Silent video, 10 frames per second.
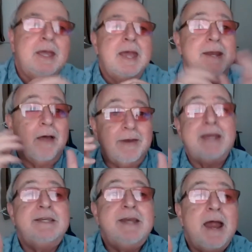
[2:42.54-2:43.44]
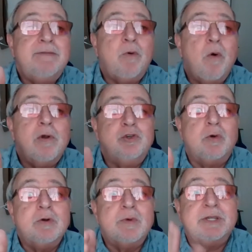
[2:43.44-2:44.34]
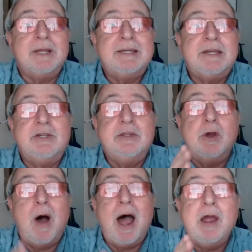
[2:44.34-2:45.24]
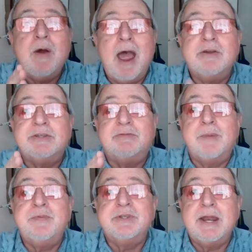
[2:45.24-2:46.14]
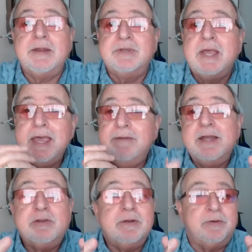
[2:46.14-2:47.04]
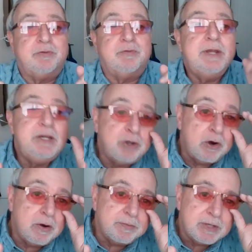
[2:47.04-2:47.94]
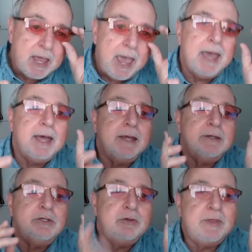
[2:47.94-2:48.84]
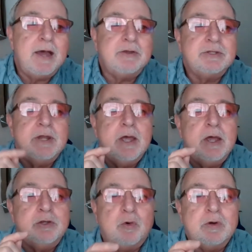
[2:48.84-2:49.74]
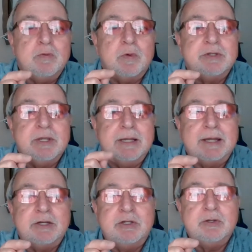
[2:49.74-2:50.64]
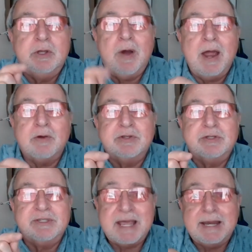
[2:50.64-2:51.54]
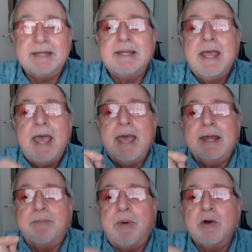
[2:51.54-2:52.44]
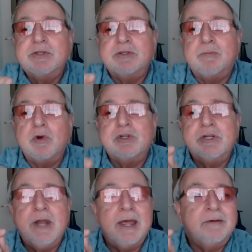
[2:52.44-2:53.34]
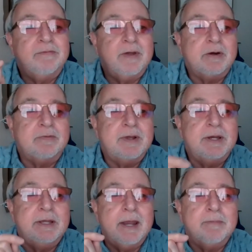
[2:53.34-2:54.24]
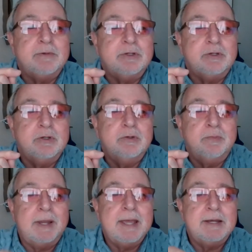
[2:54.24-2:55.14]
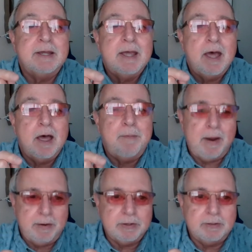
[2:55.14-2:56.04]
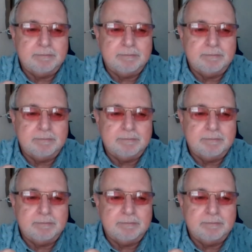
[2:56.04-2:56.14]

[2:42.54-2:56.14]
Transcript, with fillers: Now, in 1994, Jordan was elected to the Ohio House of Representatives, eventually for 3 terms. And 2000, Jordan was elected to the Ohio Senate and opposes abortion and federal funding and to Planned Parenthood.